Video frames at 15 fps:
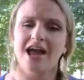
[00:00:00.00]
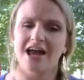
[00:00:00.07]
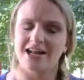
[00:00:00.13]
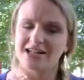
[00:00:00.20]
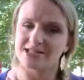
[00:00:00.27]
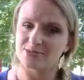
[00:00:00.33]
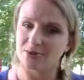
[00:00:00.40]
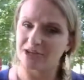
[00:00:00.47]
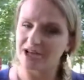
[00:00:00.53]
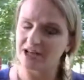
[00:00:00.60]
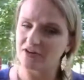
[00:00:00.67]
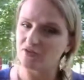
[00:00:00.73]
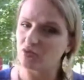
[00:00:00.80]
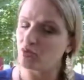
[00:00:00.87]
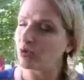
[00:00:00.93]
And as we
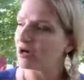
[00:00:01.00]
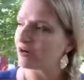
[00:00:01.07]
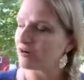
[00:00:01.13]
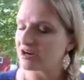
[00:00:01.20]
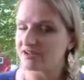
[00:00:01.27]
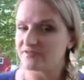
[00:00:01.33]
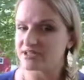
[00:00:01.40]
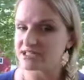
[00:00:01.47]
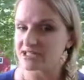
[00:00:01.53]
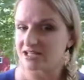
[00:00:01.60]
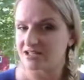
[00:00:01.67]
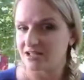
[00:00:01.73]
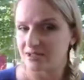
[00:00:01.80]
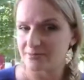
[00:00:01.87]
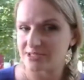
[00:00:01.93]
kind of wear out of this
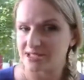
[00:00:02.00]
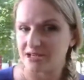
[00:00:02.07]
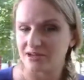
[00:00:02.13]
eclipse